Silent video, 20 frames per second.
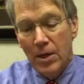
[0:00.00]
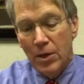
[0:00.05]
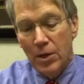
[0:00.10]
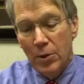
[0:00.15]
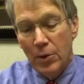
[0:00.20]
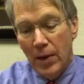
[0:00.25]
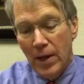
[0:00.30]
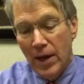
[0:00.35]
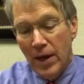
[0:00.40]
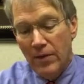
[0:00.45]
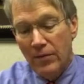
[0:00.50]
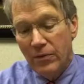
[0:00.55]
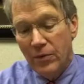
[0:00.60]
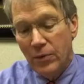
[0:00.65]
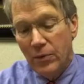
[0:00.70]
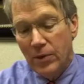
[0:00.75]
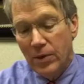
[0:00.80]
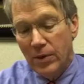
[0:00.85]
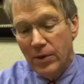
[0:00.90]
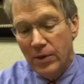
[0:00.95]
You have to
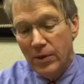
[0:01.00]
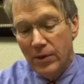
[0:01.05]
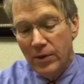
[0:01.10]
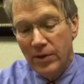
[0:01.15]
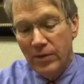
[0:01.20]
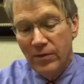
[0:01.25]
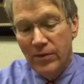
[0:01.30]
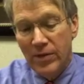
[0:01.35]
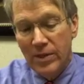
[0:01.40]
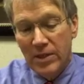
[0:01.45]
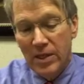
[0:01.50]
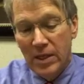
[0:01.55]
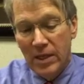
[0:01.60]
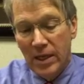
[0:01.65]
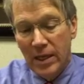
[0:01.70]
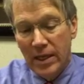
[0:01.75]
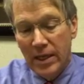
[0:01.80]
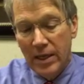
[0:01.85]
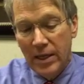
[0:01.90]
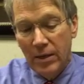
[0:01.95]
wear
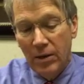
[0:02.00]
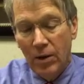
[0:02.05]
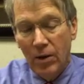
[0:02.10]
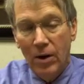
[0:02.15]
Invisalign